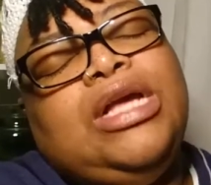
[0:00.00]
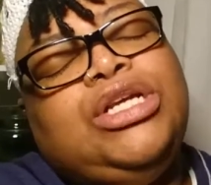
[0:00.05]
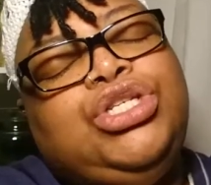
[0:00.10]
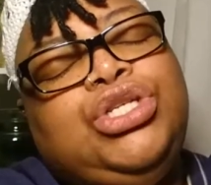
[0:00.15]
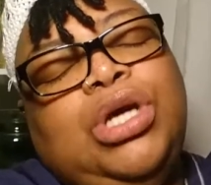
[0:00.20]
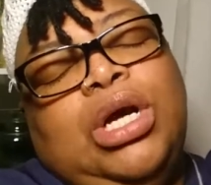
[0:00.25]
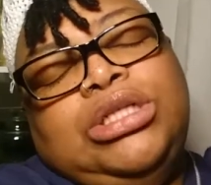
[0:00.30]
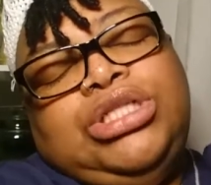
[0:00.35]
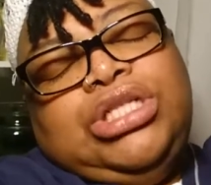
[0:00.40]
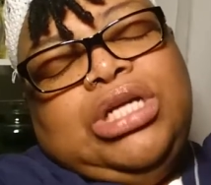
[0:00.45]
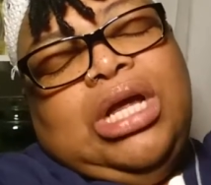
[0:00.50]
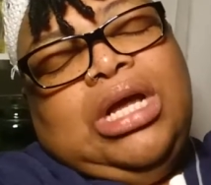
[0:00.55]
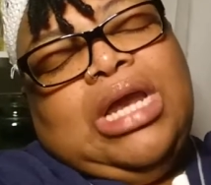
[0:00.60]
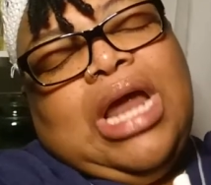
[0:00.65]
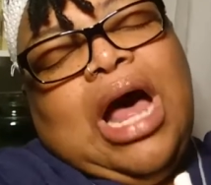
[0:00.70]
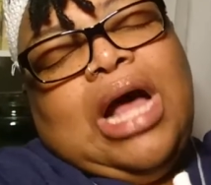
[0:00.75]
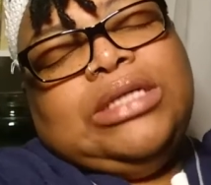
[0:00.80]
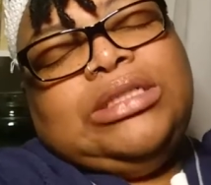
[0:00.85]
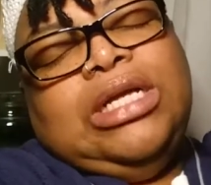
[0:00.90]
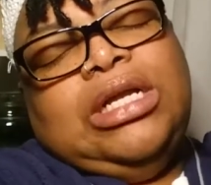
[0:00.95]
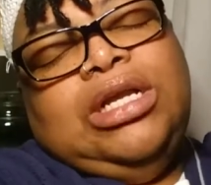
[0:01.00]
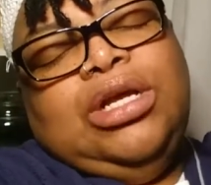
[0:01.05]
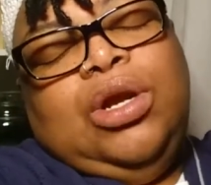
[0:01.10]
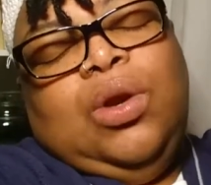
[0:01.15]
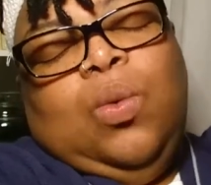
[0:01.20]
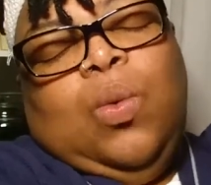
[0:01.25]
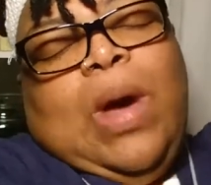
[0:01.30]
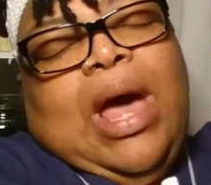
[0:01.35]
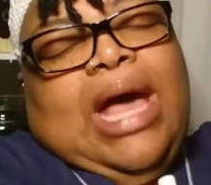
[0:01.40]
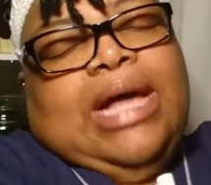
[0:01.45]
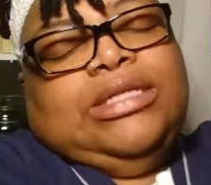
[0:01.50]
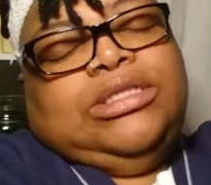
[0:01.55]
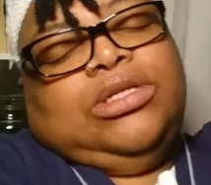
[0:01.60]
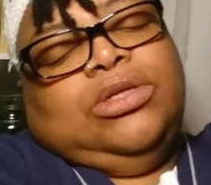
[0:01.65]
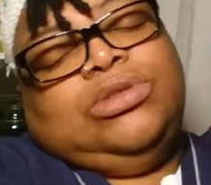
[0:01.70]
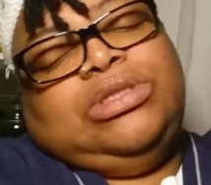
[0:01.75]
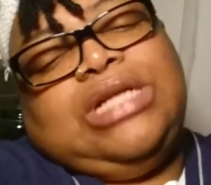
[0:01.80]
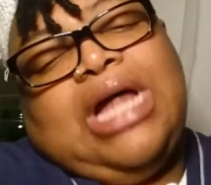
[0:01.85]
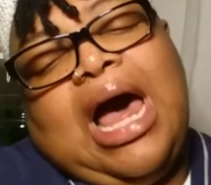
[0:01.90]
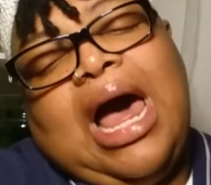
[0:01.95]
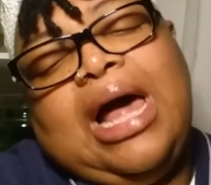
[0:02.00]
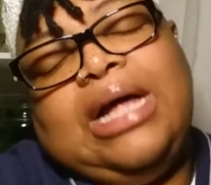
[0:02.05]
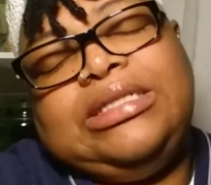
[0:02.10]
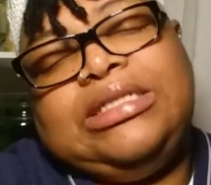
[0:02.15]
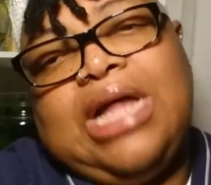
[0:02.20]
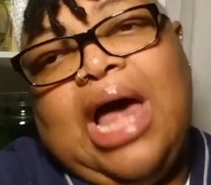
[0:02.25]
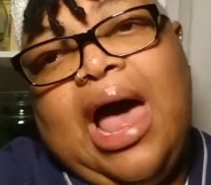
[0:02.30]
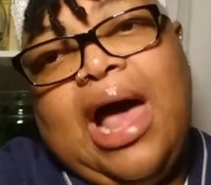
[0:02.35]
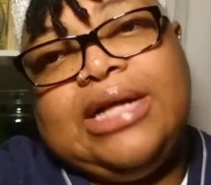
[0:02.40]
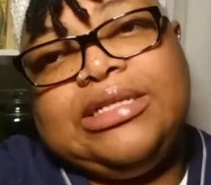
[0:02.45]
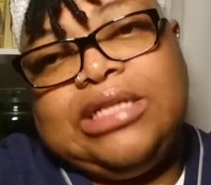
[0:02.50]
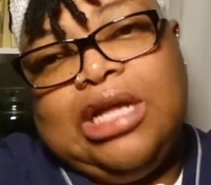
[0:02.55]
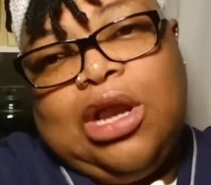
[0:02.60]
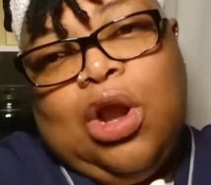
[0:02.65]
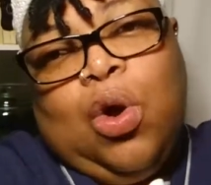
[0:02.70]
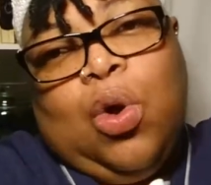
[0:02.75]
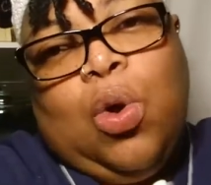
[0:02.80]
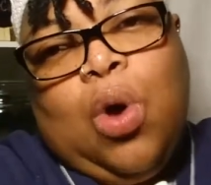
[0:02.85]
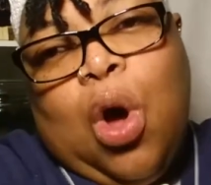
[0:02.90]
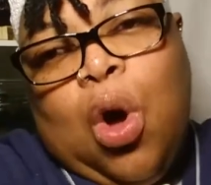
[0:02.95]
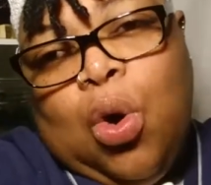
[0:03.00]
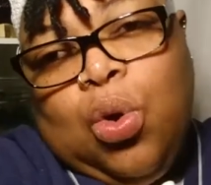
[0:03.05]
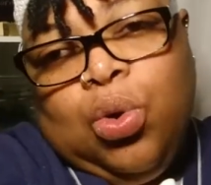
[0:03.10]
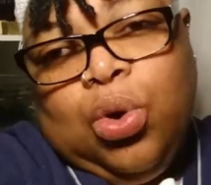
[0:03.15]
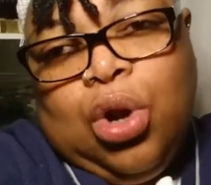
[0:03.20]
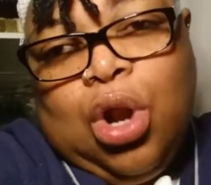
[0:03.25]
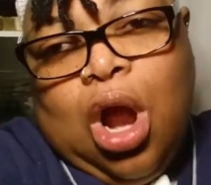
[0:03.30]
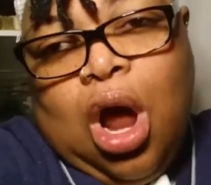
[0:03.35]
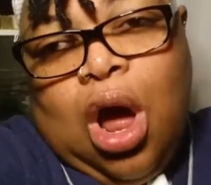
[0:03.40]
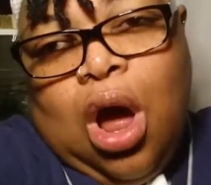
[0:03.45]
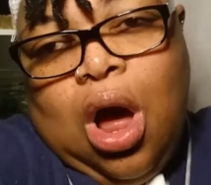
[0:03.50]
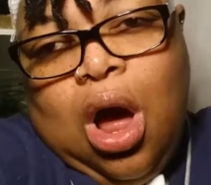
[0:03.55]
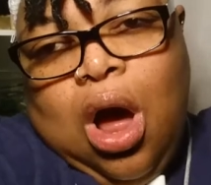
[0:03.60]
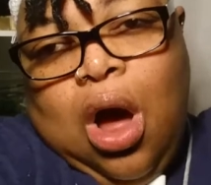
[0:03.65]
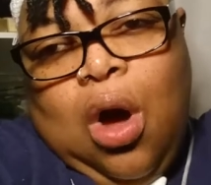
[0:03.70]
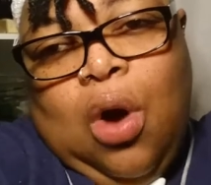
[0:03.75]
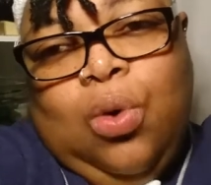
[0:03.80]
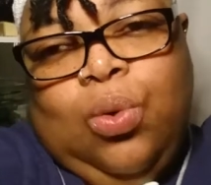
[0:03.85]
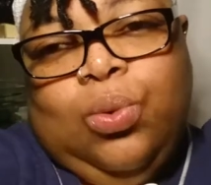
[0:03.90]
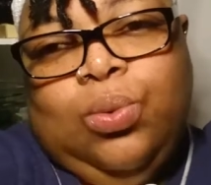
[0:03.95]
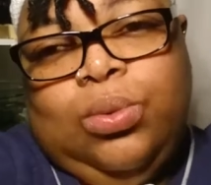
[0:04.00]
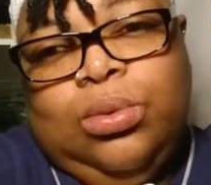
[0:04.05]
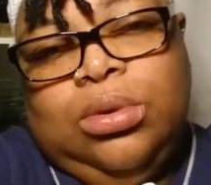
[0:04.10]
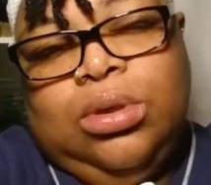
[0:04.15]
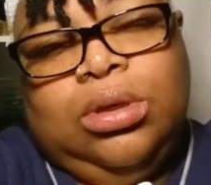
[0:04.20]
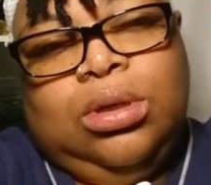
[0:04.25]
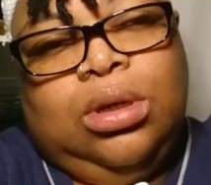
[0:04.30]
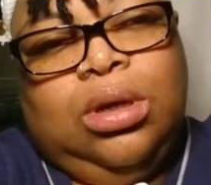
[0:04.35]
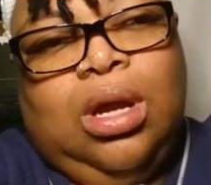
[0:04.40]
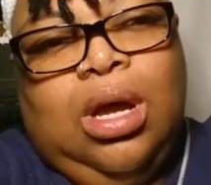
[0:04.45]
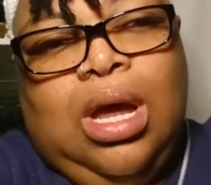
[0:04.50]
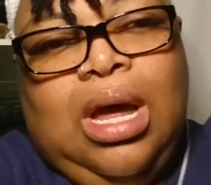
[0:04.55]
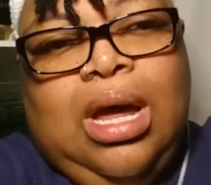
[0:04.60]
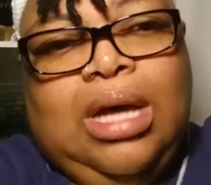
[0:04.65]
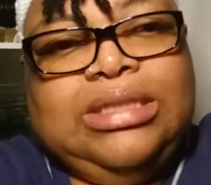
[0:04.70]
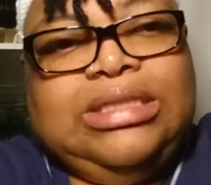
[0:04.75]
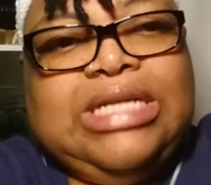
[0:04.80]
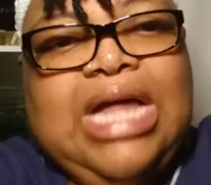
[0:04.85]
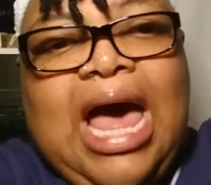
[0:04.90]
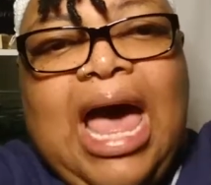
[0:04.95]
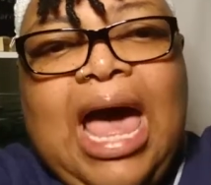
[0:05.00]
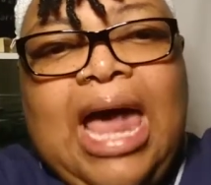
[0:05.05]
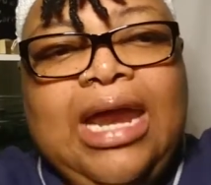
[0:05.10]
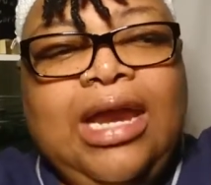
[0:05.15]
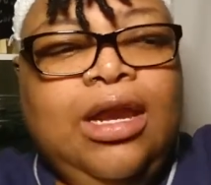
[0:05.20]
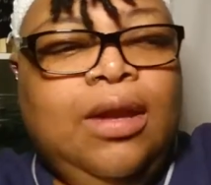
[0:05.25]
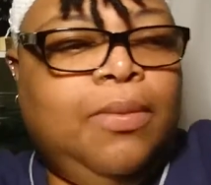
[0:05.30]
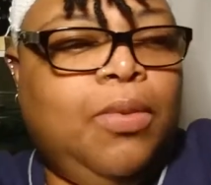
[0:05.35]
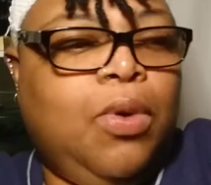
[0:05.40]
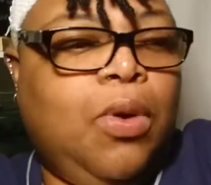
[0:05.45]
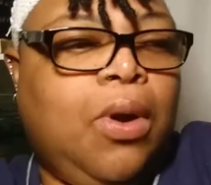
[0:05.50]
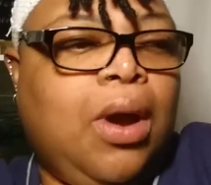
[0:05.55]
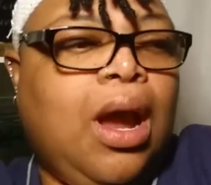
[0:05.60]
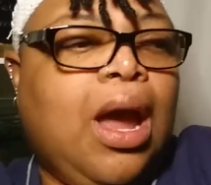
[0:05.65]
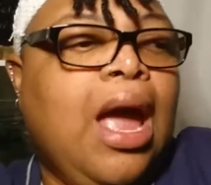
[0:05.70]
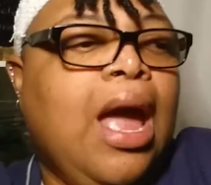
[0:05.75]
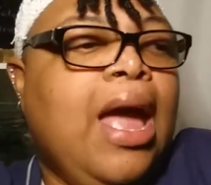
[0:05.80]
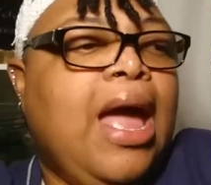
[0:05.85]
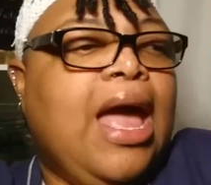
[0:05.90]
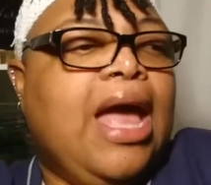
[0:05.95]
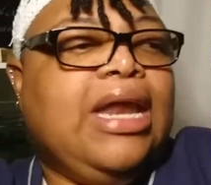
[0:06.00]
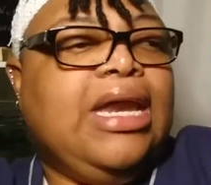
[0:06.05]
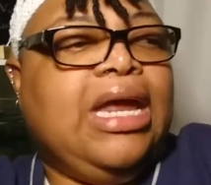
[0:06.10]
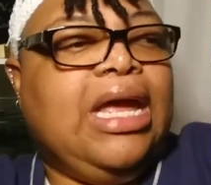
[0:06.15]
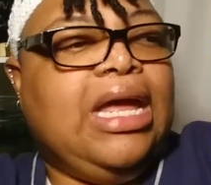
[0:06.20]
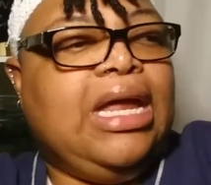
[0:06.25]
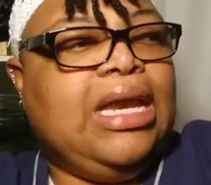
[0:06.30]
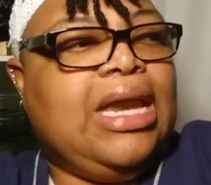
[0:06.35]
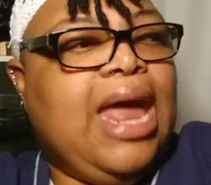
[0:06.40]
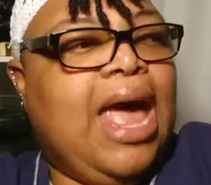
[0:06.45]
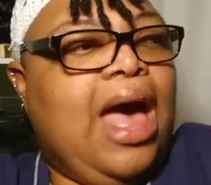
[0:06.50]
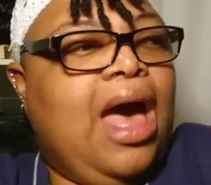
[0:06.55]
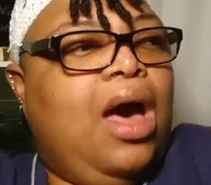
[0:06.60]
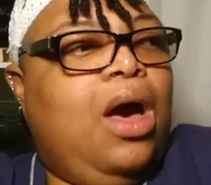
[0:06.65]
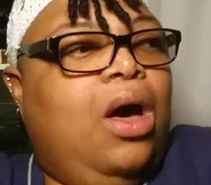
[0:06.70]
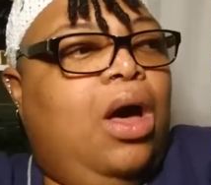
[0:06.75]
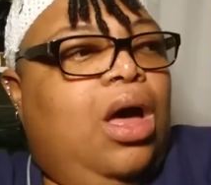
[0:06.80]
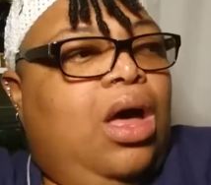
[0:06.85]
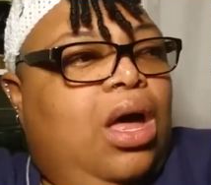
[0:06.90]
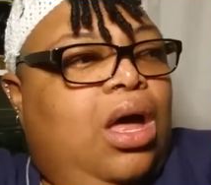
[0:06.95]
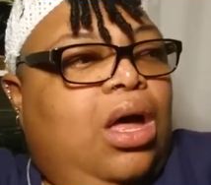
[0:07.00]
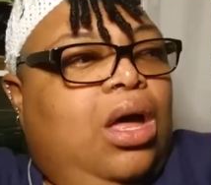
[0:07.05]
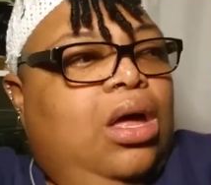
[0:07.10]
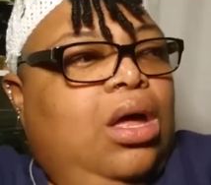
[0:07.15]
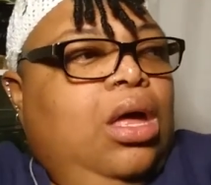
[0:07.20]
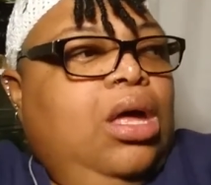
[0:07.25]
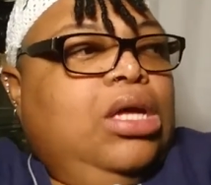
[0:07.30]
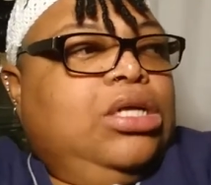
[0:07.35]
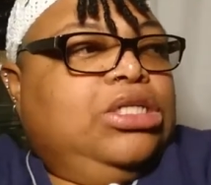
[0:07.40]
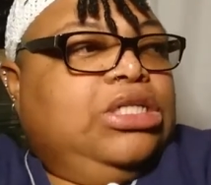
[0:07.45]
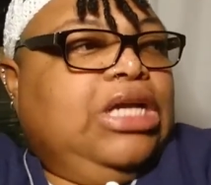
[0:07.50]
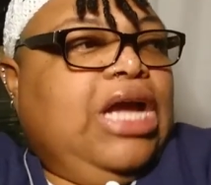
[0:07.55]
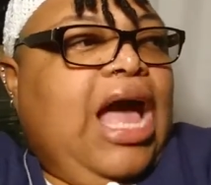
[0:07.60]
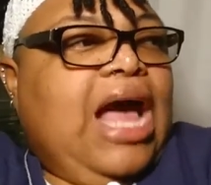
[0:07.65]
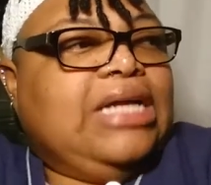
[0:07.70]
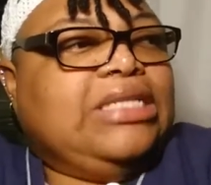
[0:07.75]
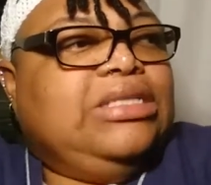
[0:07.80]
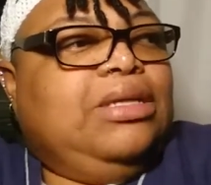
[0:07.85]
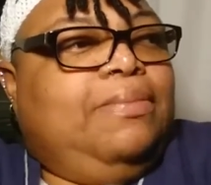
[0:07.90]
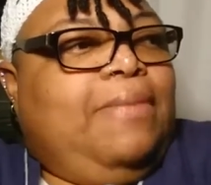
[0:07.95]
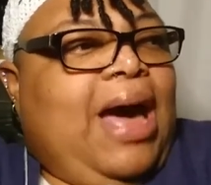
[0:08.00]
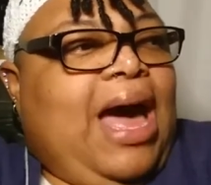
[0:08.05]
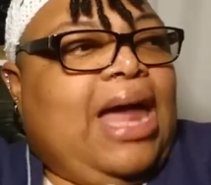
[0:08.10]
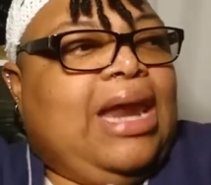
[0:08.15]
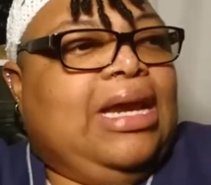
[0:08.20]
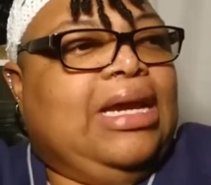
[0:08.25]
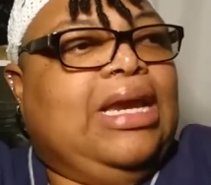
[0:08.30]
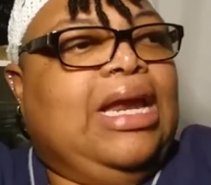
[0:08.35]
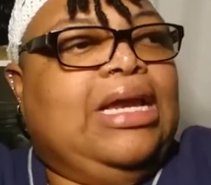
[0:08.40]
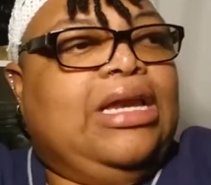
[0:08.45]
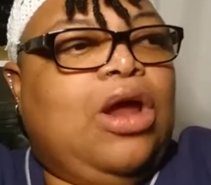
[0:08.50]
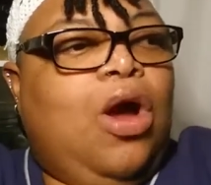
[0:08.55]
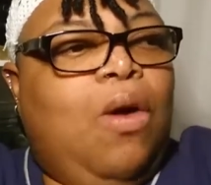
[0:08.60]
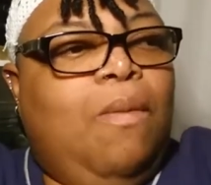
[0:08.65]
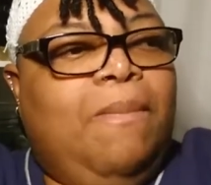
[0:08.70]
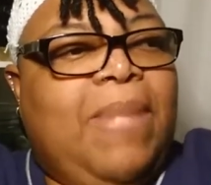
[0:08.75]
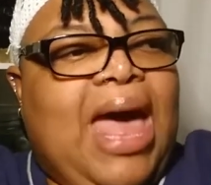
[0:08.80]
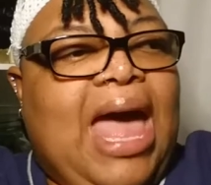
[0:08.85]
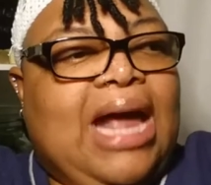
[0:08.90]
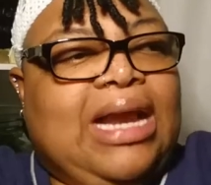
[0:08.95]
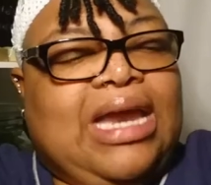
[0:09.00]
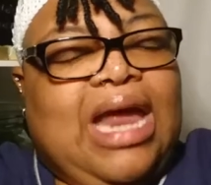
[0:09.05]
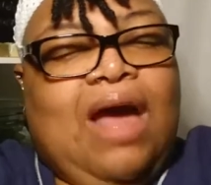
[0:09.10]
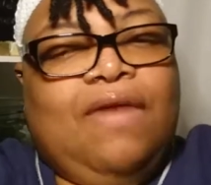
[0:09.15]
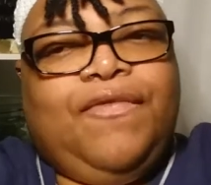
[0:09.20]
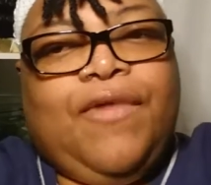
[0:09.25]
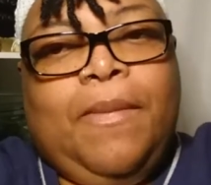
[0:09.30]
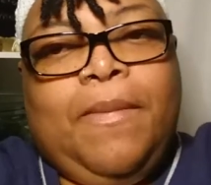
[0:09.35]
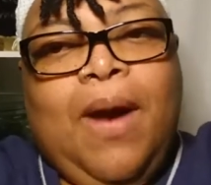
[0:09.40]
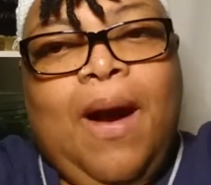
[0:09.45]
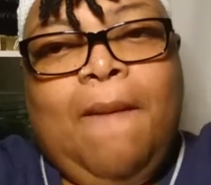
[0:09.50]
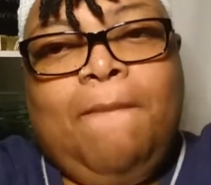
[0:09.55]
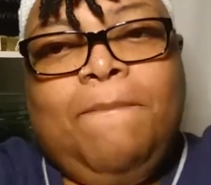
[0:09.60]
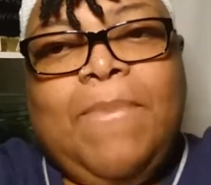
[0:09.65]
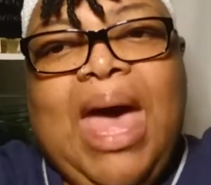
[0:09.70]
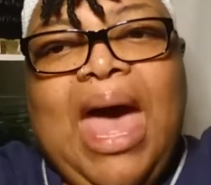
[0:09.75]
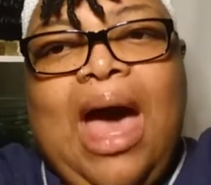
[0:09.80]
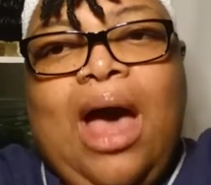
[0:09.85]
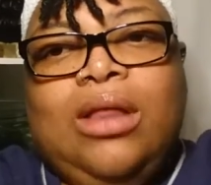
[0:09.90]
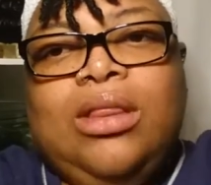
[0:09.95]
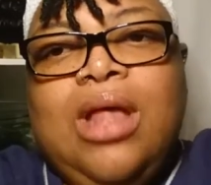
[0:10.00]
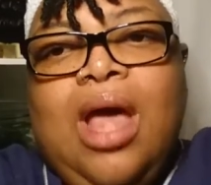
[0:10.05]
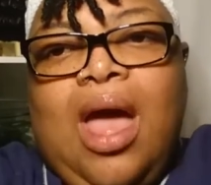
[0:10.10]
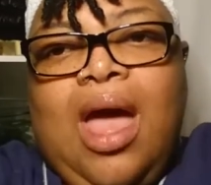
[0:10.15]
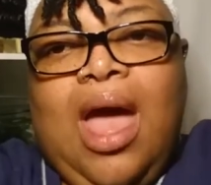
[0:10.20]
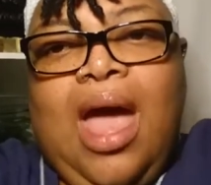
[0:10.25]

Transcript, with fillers: You know, she lost a little weight, so size ain't on her side anymore, and then now she got somebody that don't back down from her mouth,